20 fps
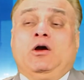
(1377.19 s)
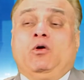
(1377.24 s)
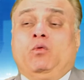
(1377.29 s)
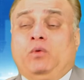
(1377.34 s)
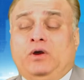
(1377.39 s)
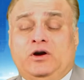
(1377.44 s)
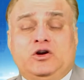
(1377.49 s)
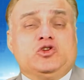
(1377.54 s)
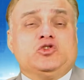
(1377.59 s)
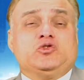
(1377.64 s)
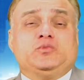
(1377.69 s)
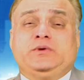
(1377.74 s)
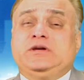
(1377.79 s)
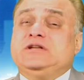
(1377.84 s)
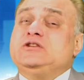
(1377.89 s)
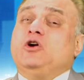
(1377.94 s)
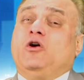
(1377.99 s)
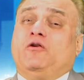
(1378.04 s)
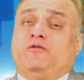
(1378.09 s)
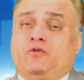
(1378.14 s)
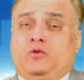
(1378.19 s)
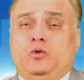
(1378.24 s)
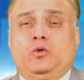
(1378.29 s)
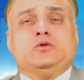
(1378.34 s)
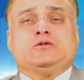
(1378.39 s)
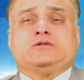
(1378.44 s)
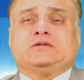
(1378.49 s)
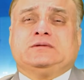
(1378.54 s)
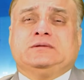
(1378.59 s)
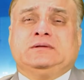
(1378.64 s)
Word of speech, of
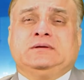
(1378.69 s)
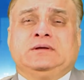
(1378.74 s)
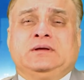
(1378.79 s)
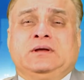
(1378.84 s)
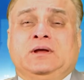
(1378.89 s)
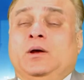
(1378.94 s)
course.